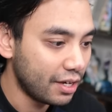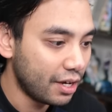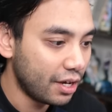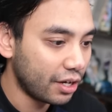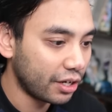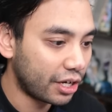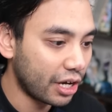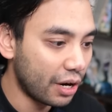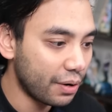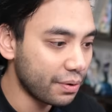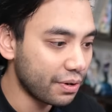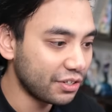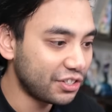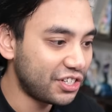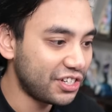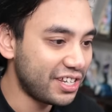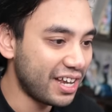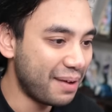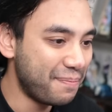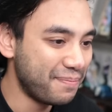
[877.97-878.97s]
Going on
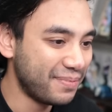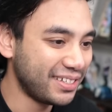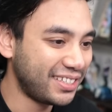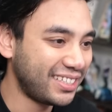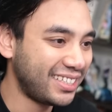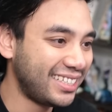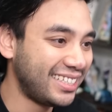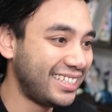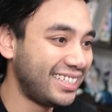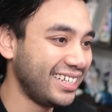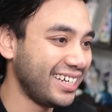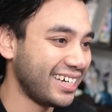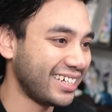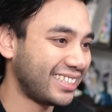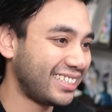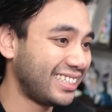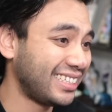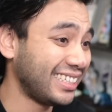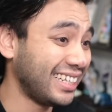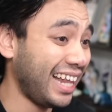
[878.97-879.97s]
to No. 6,
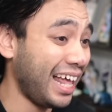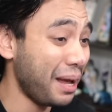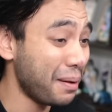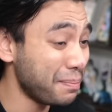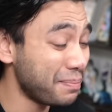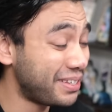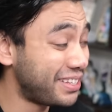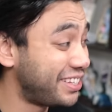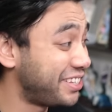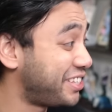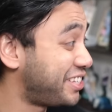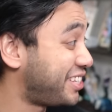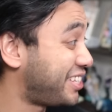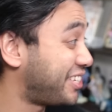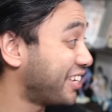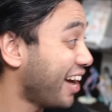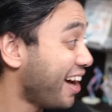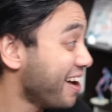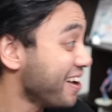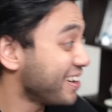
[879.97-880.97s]
Slam
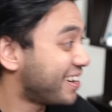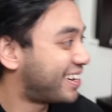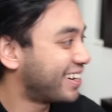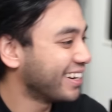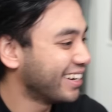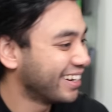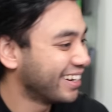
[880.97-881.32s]
Dunk